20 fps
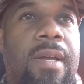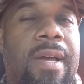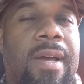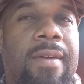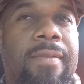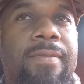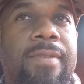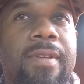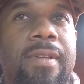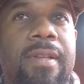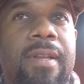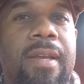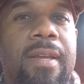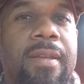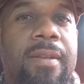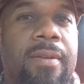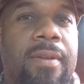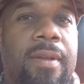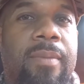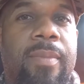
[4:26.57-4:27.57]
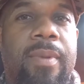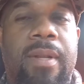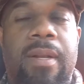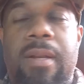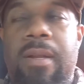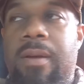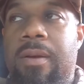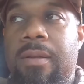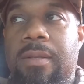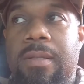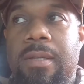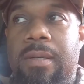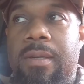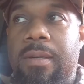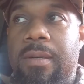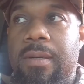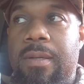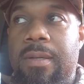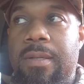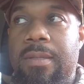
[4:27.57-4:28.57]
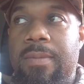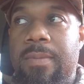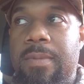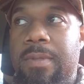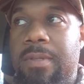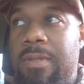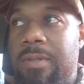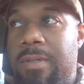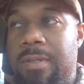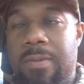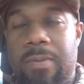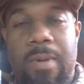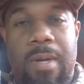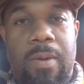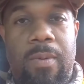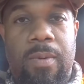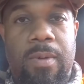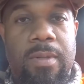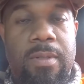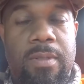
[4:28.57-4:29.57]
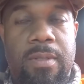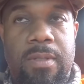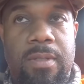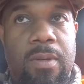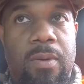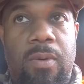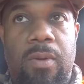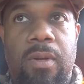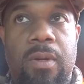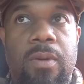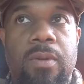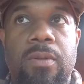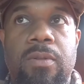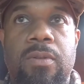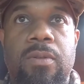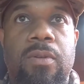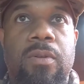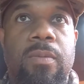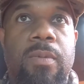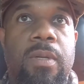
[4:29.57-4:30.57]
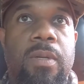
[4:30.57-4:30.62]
I feel like you know they've been a long time customer, so just why I was just hold on to them.